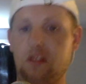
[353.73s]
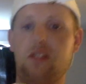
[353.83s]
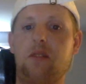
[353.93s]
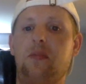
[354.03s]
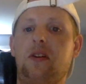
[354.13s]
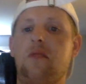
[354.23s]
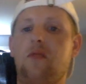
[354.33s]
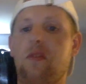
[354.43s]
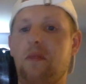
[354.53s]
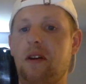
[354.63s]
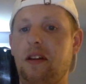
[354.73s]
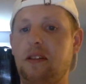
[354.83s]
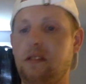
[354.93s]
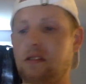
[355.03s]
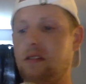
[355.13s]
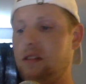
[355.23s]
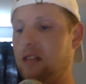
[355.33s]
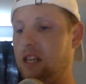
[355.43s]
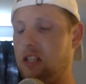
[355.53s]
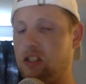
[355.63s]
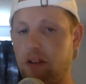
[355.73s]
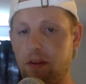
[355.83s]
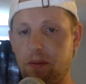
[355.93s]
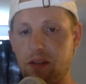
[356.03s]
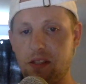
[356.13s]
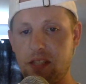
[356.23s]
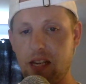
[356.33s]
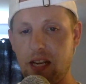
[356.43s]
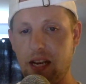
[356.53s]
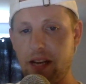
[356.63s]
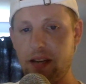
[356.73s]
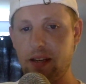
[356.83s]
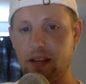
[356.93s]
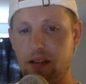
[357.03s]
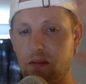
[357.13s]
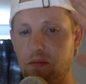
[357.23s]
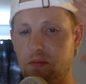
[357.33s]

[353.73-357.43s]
somebody on one of my Instagram lists had